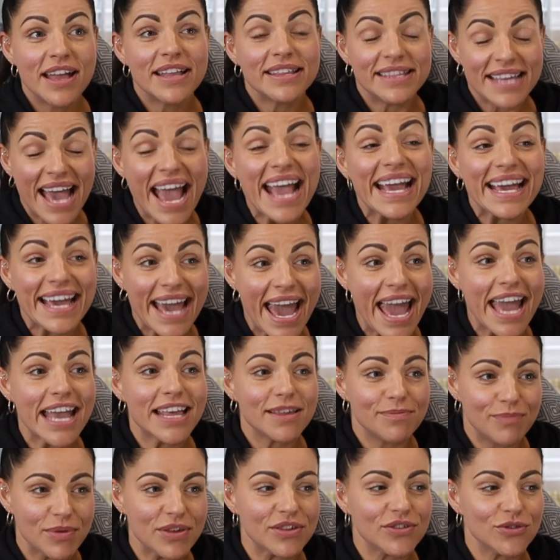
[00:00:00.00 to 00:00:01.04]

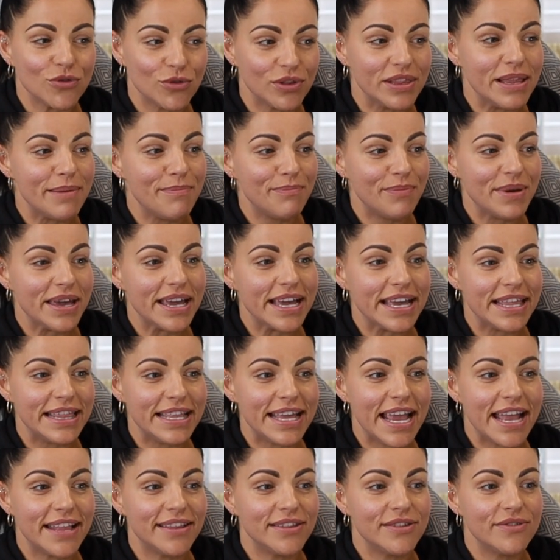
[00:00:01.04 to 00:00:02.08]
10Ks, but still limping at the
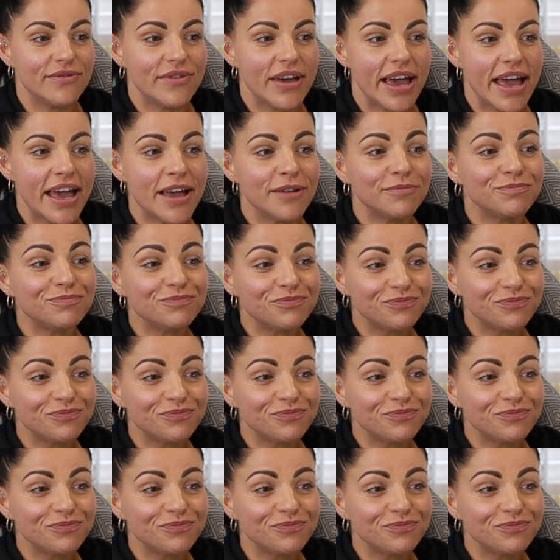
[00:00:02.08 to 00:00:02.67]
end of it.